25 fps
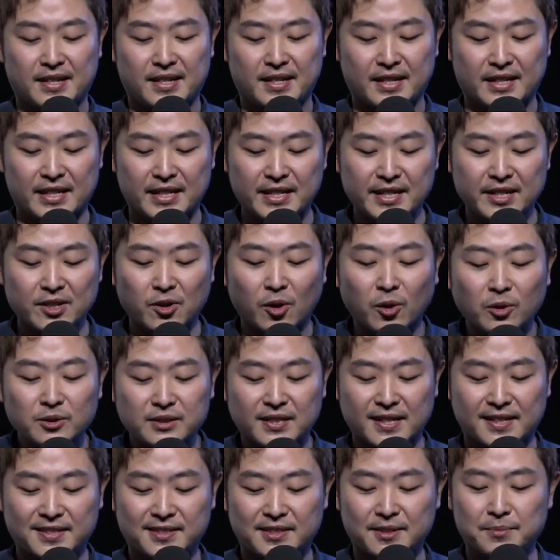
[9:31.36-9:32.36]
In the Old
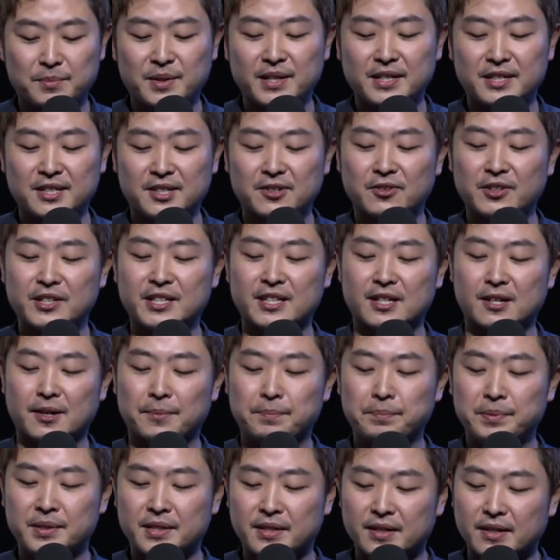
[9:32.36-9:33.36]
Testament, you know, he
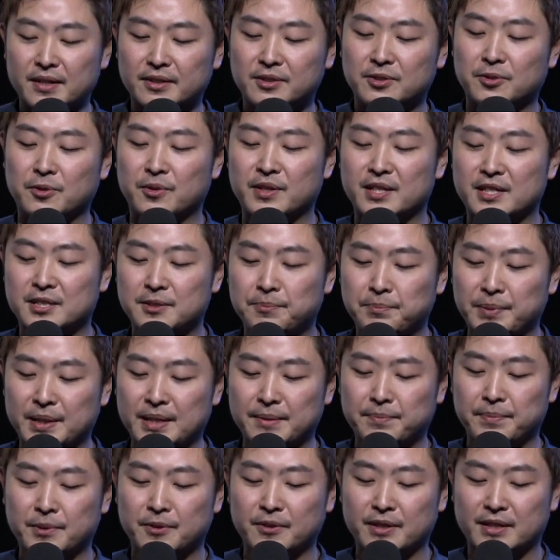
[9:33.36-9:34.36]
appeared to his
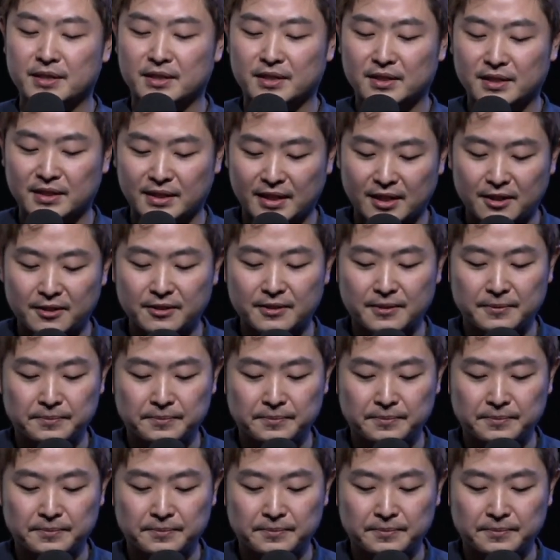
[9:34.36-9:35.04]
people in a cloud.